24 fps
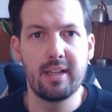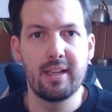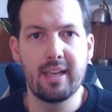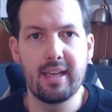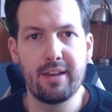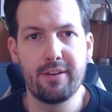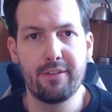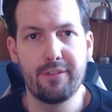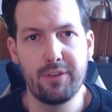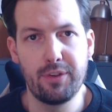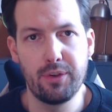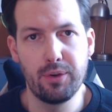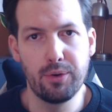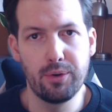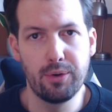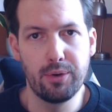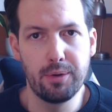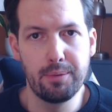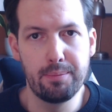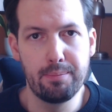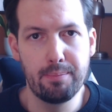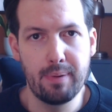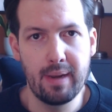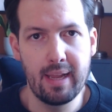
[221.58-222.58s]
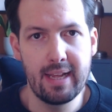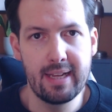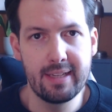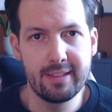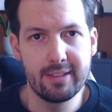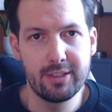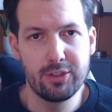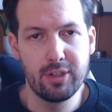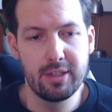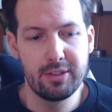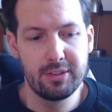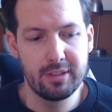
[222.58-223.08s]
If your players
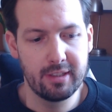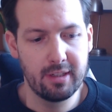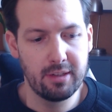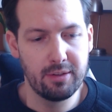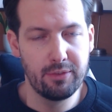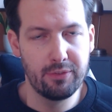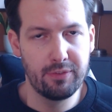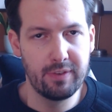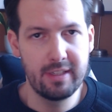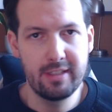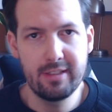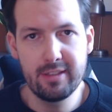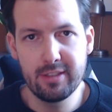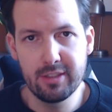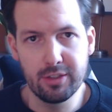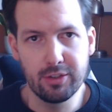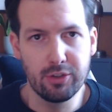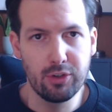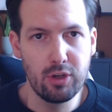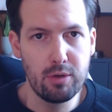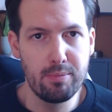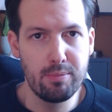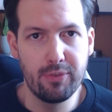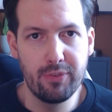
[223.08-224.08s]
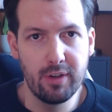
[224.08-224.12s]
are trying to convince a group